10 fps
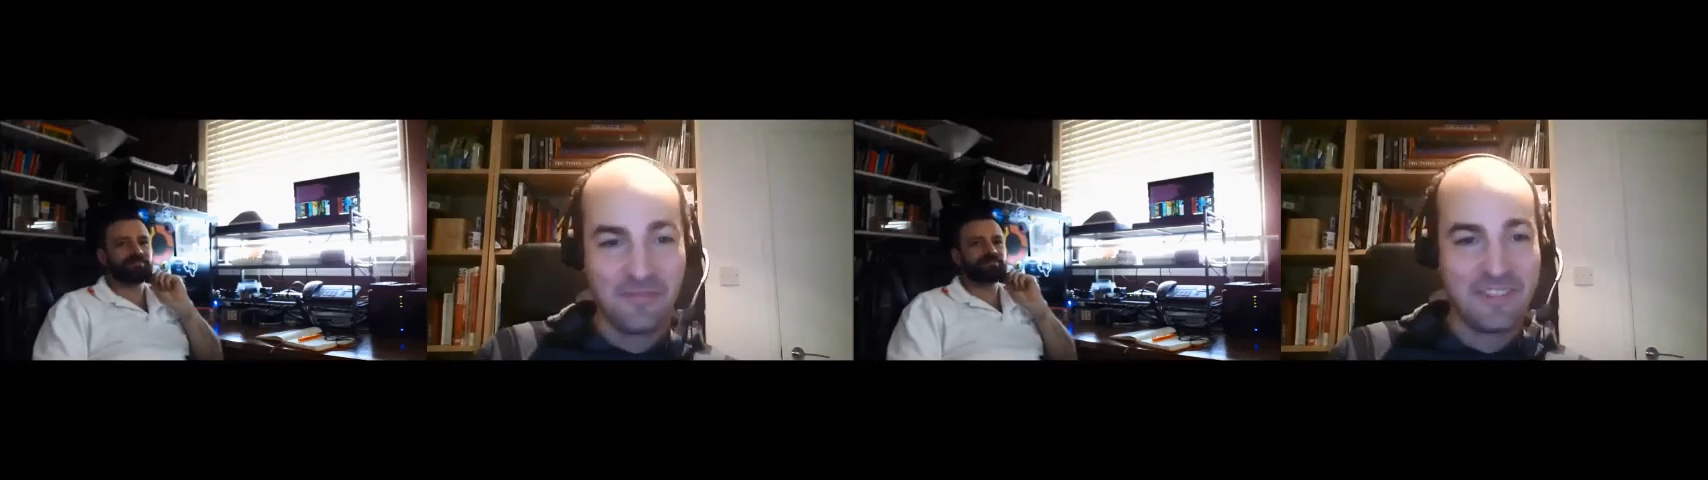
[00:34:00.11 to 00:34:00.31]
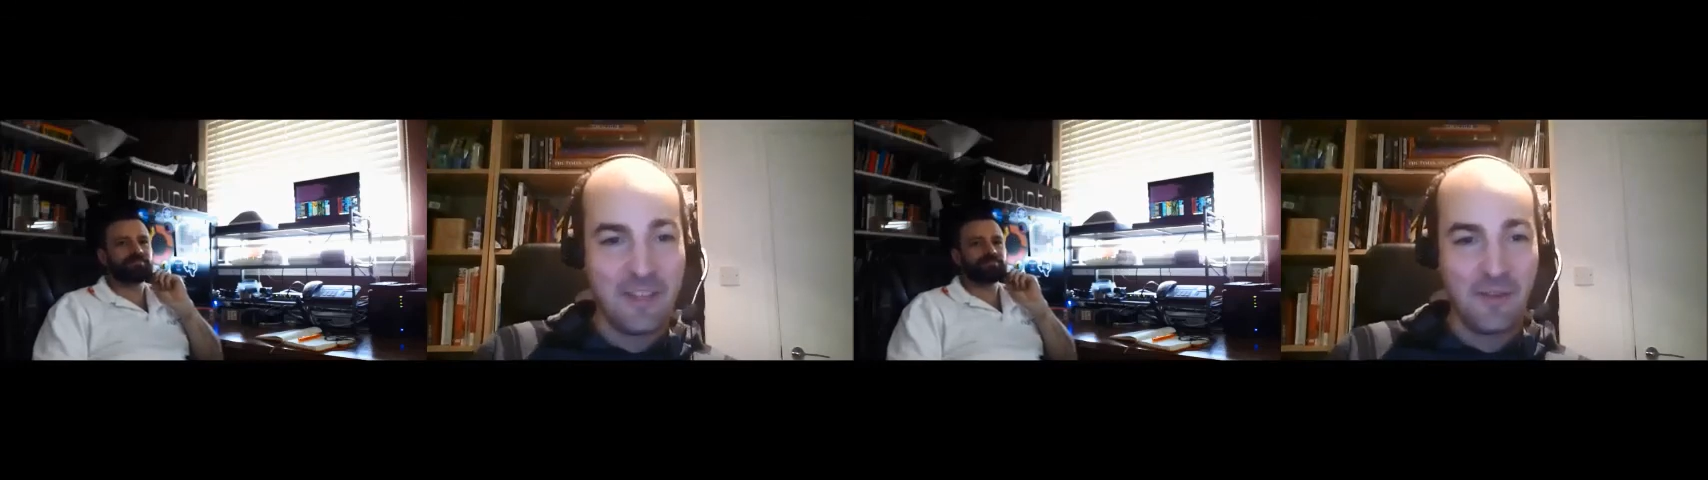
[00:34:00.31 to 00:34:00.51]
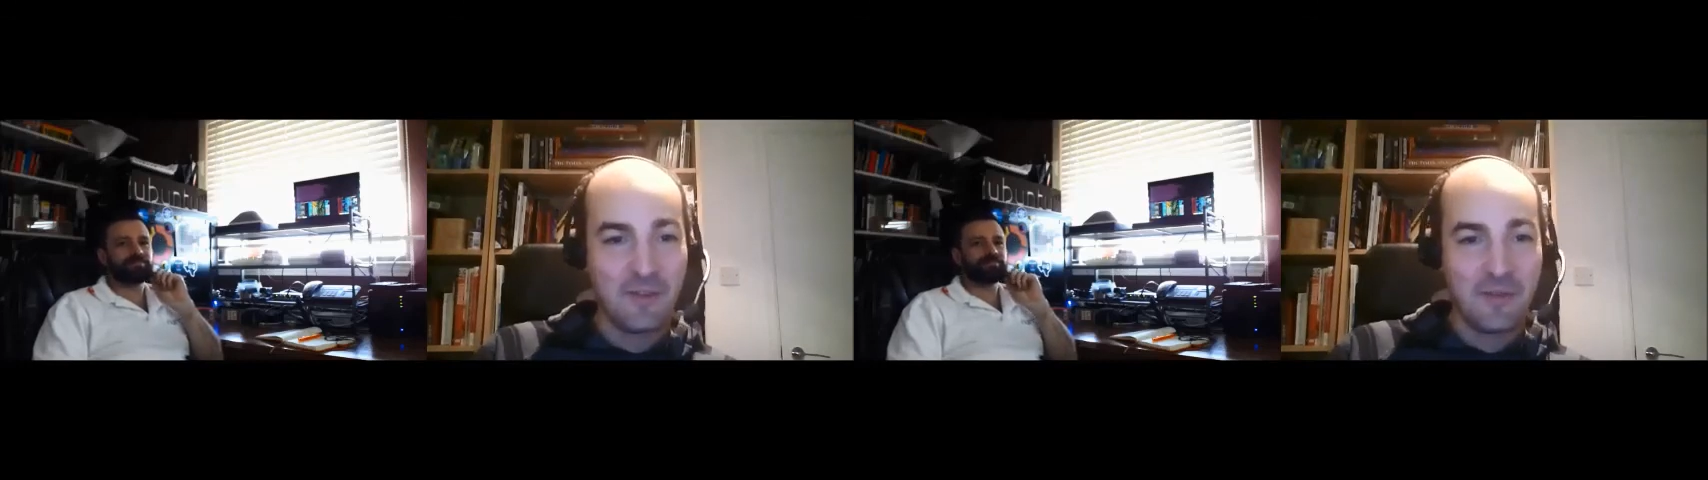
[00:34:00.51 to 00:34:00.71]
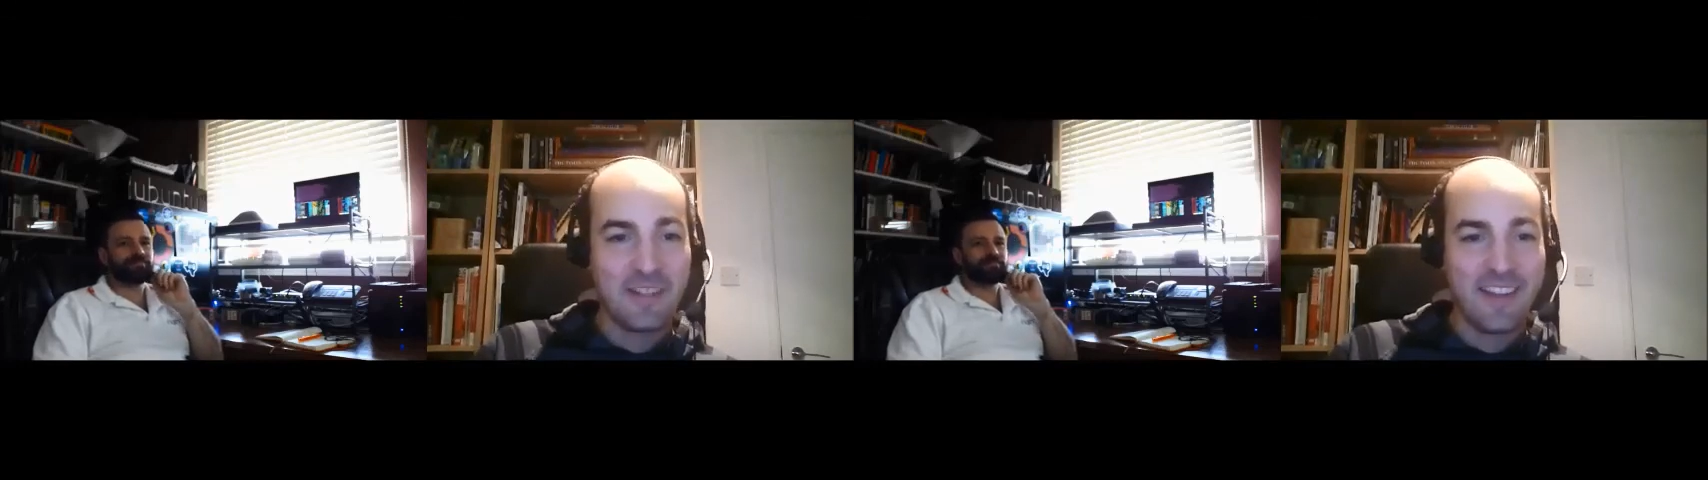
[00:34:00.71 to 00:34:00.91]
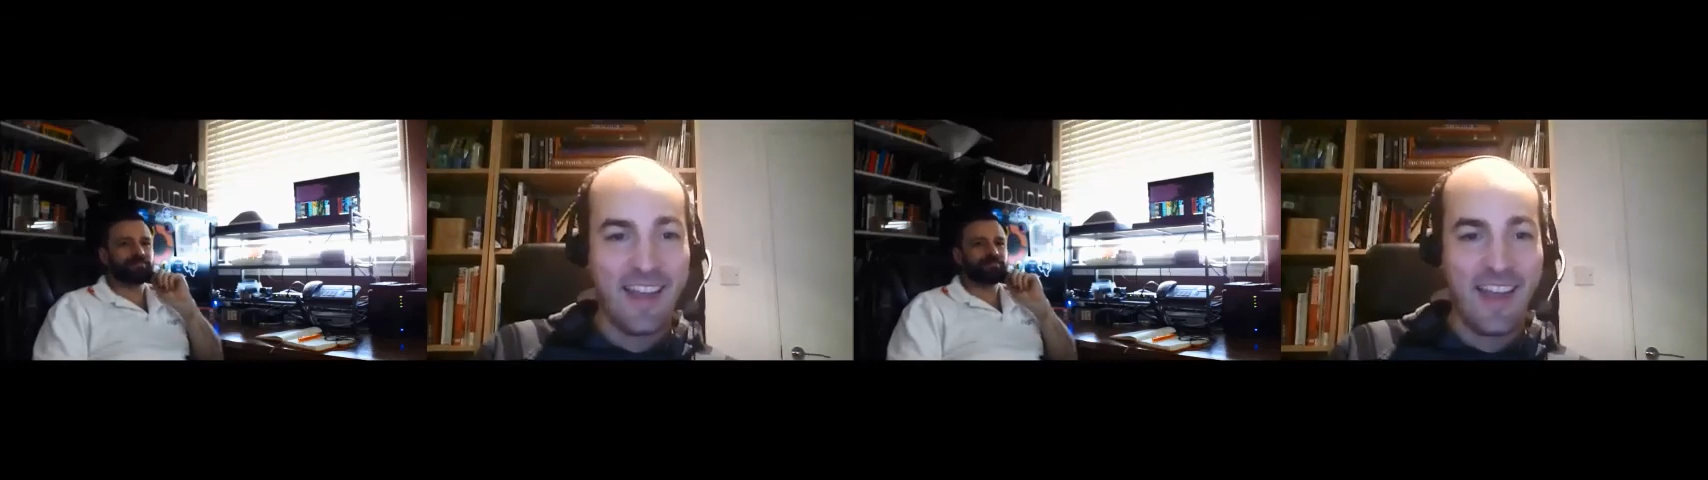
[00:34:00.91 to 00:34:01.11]
see you on
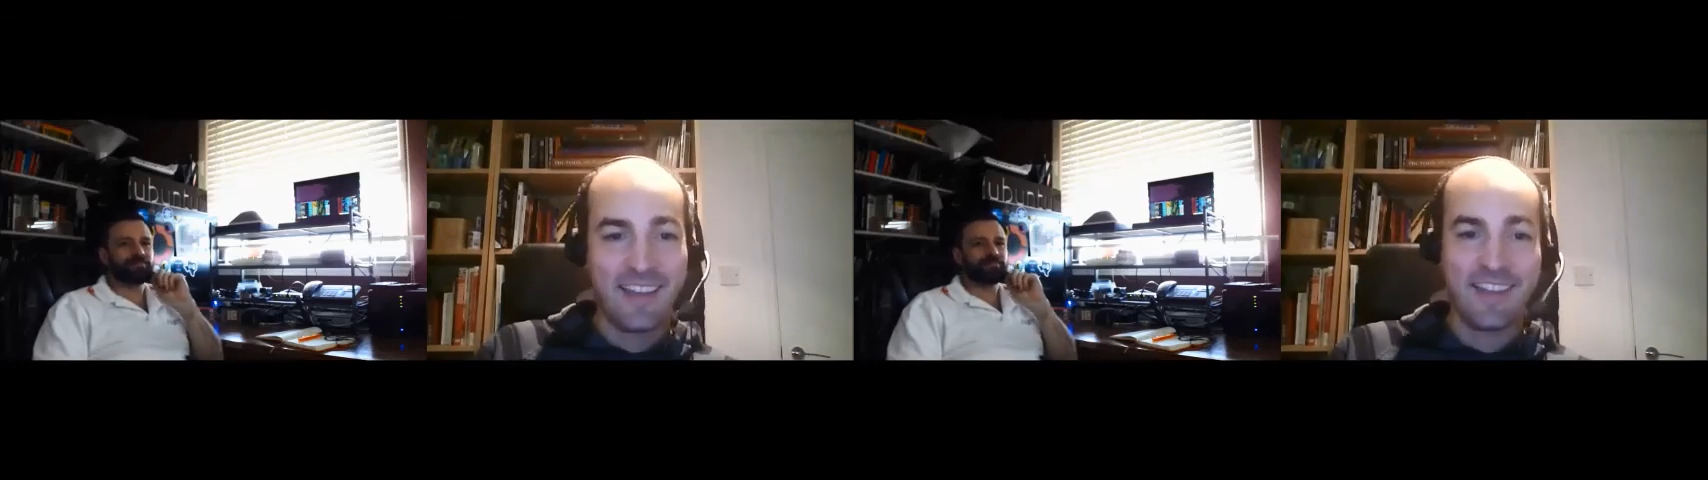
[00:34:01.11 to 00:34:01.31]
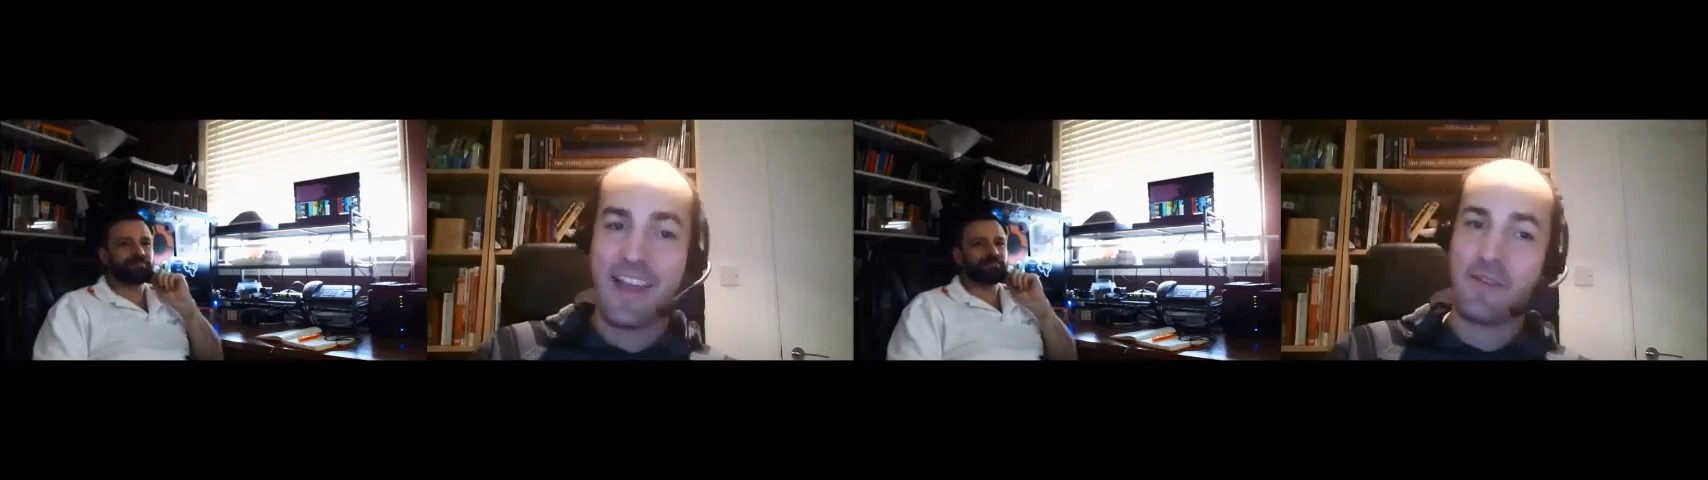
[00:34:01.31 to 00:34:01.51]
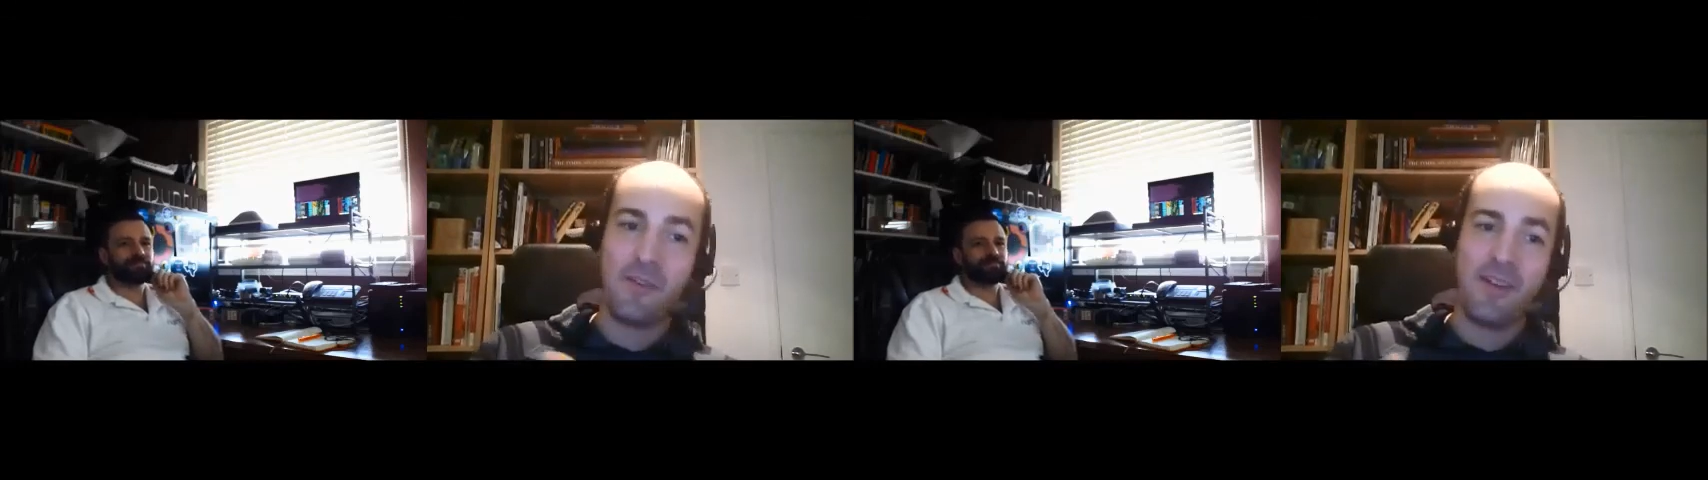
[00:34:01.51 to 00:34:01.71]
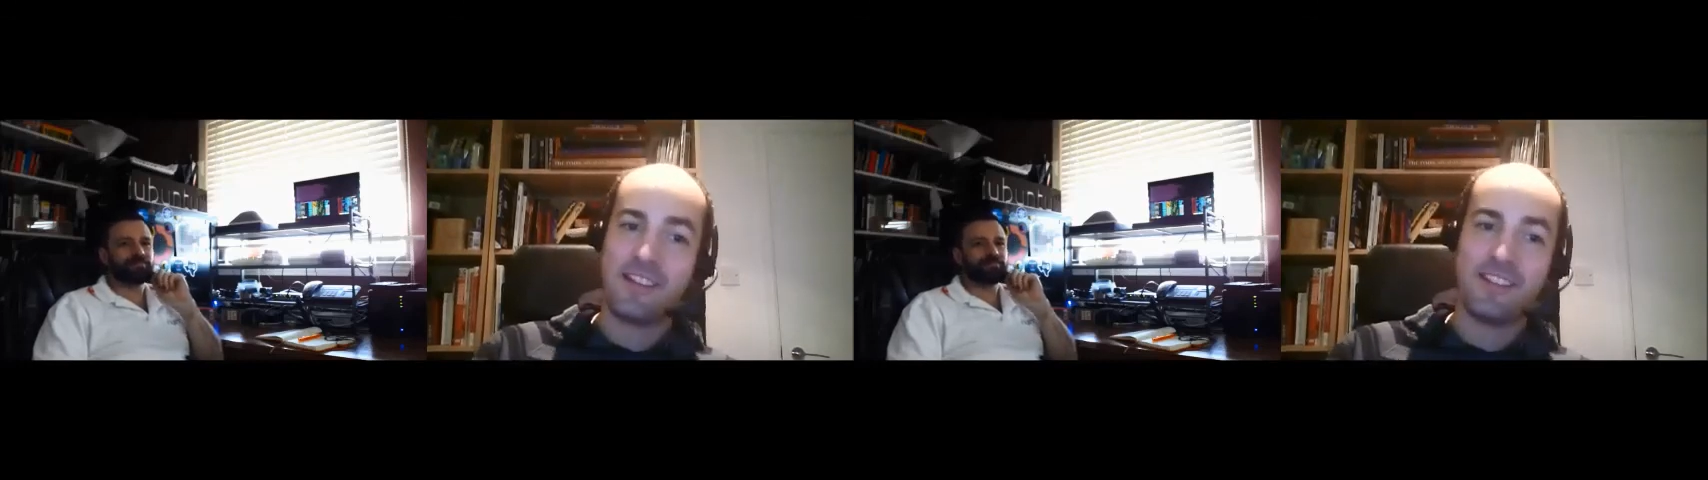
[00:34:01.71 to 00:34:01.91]
Twitter and have a great